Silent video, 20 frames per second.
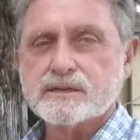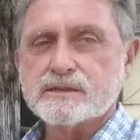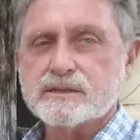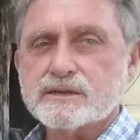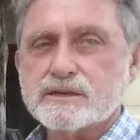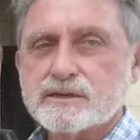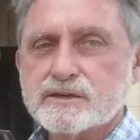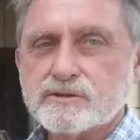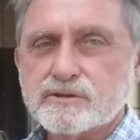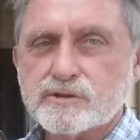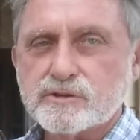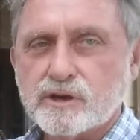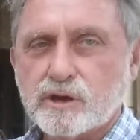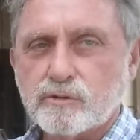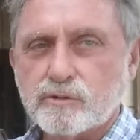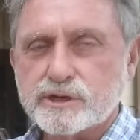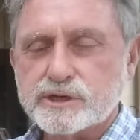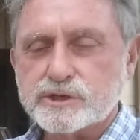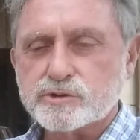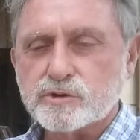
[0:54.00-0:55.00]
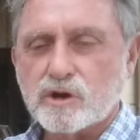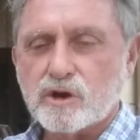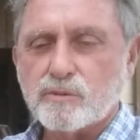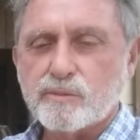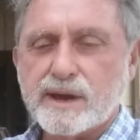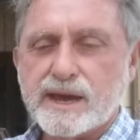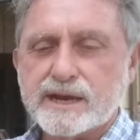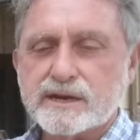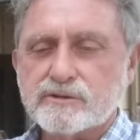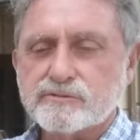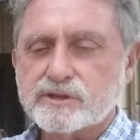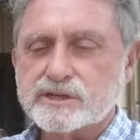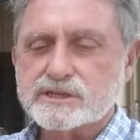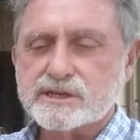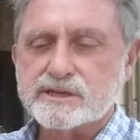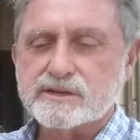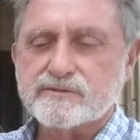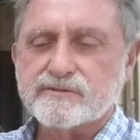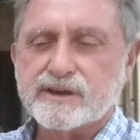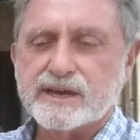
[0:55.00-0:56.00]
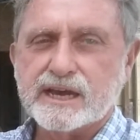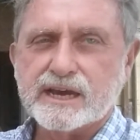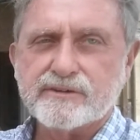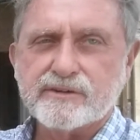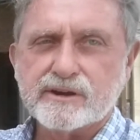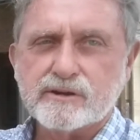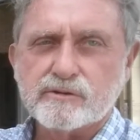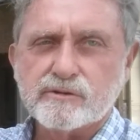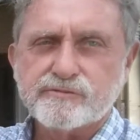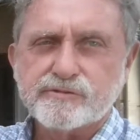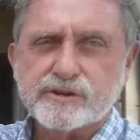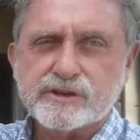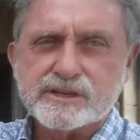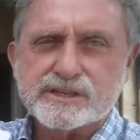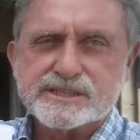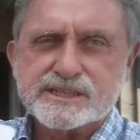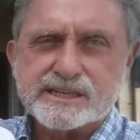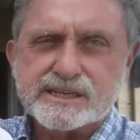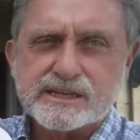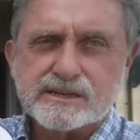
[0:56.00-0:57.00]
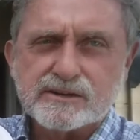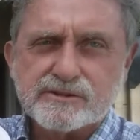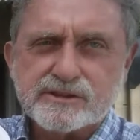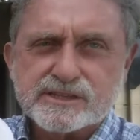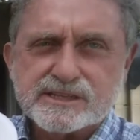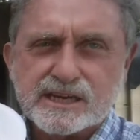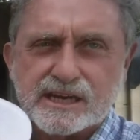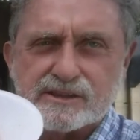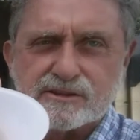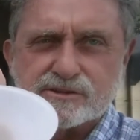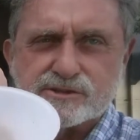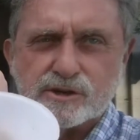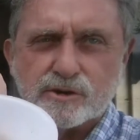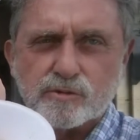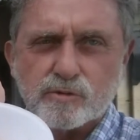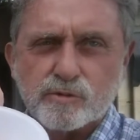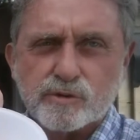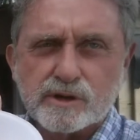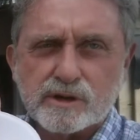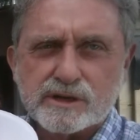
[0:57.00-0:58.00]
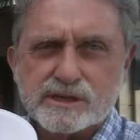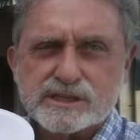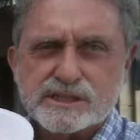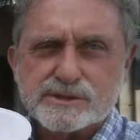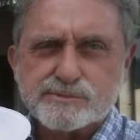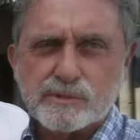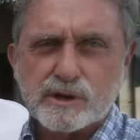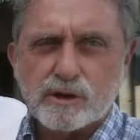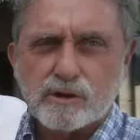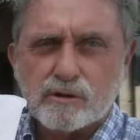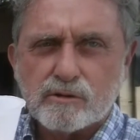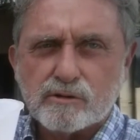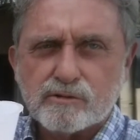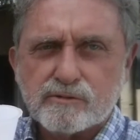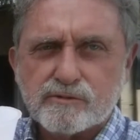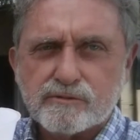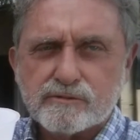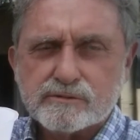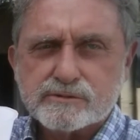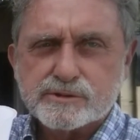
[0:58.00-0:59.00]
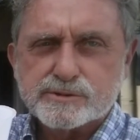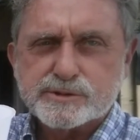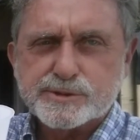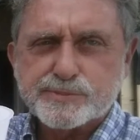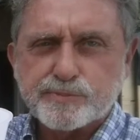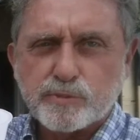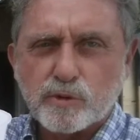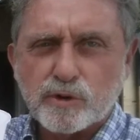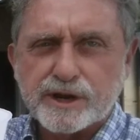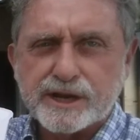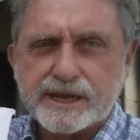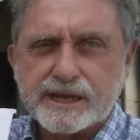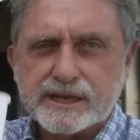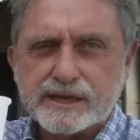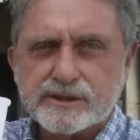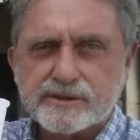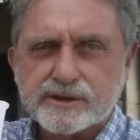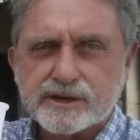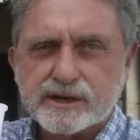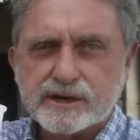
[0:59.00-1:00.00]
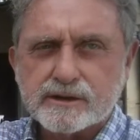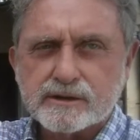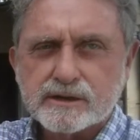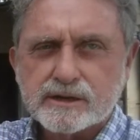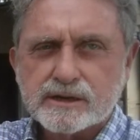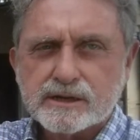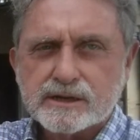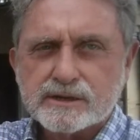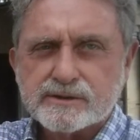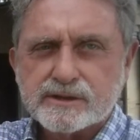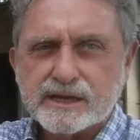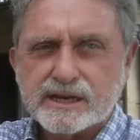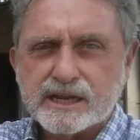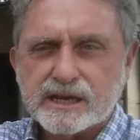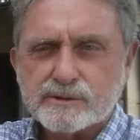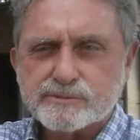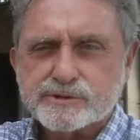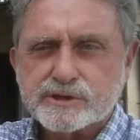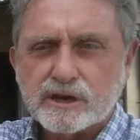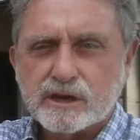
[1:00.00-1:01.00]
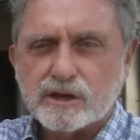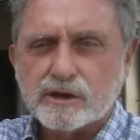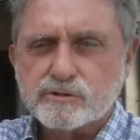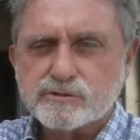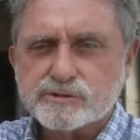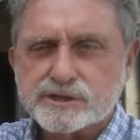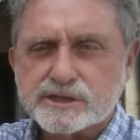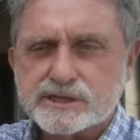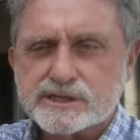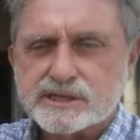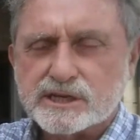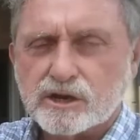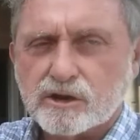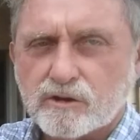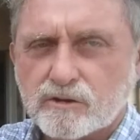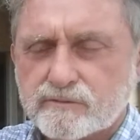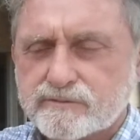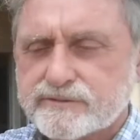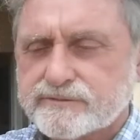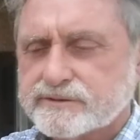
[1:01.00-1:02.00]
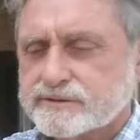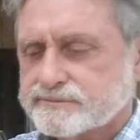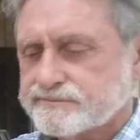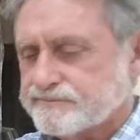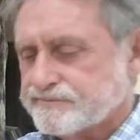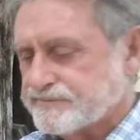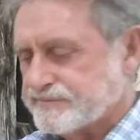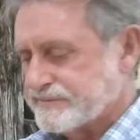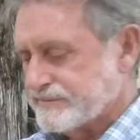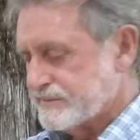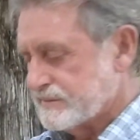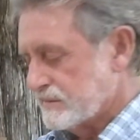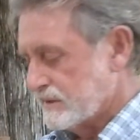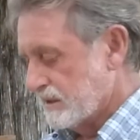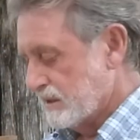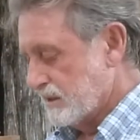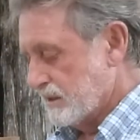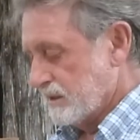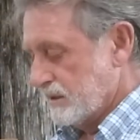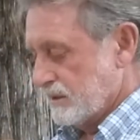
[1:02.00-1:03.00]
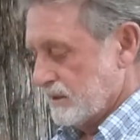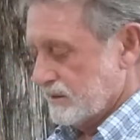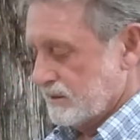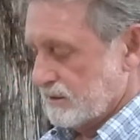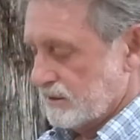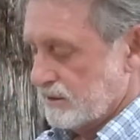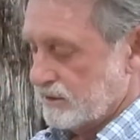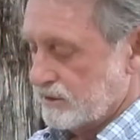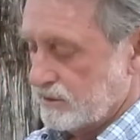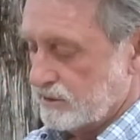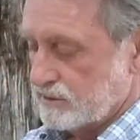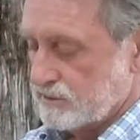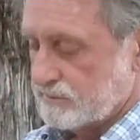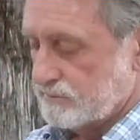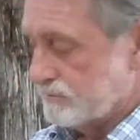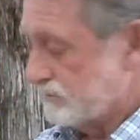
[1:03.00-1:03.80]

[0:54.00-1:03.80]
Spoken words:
The only drawback on this little valve, I don't know if you can see it on the side, there's a really small spring in there that helps close this off. The